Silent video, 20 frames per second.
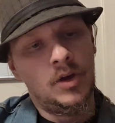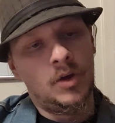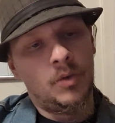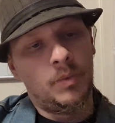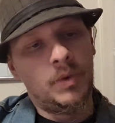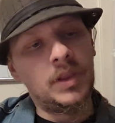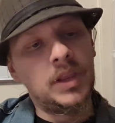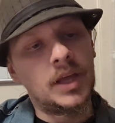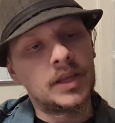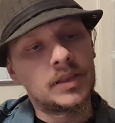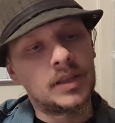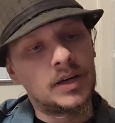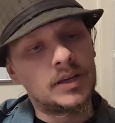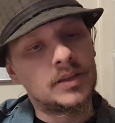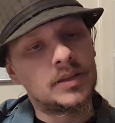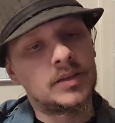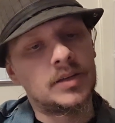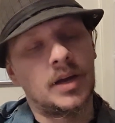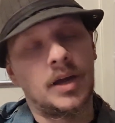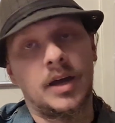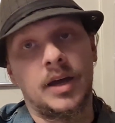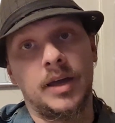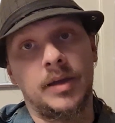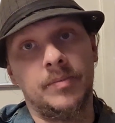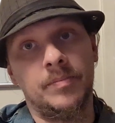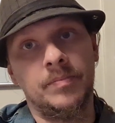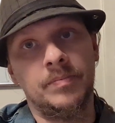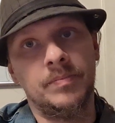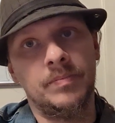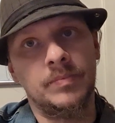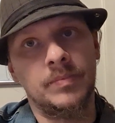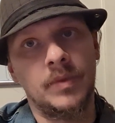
We liked it at the time.